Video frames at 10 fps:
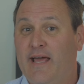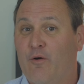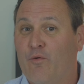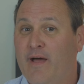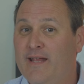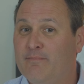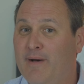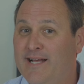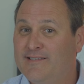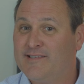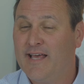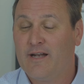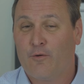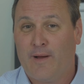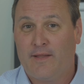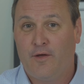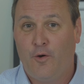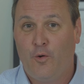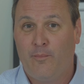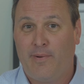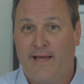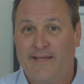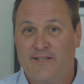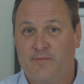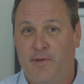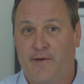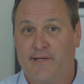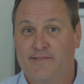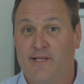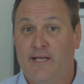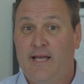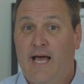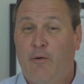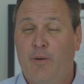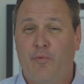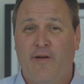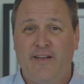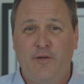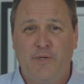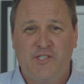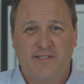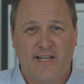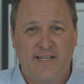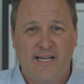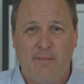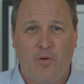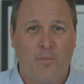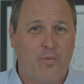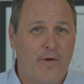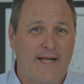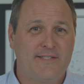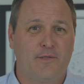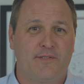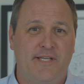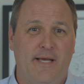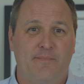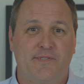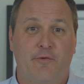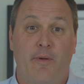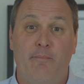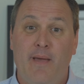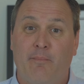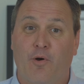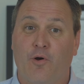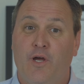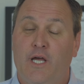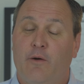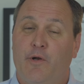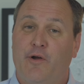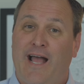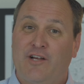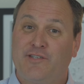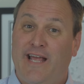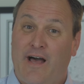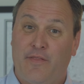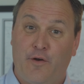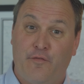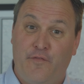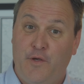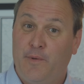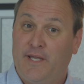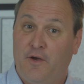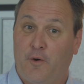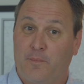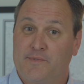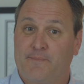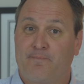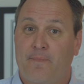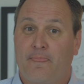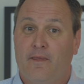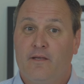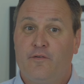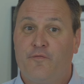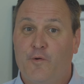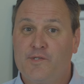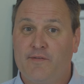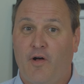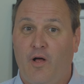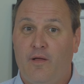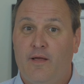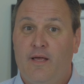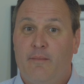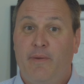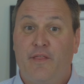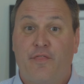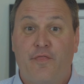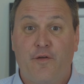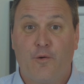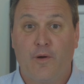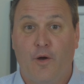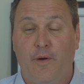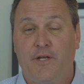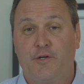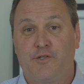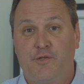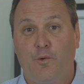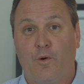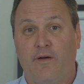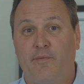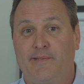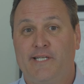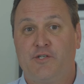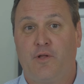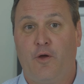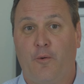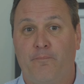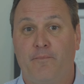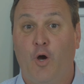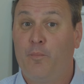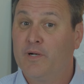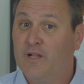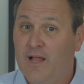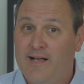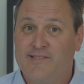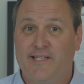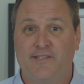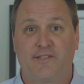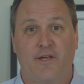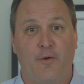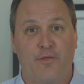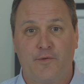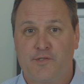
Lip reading: that right mindset around the home buying experience, I want to provide you with just a couple practical tips to remember when you're actually out there viewing homes. First of all, be thorough in your tour of a potential home. Open closets, go through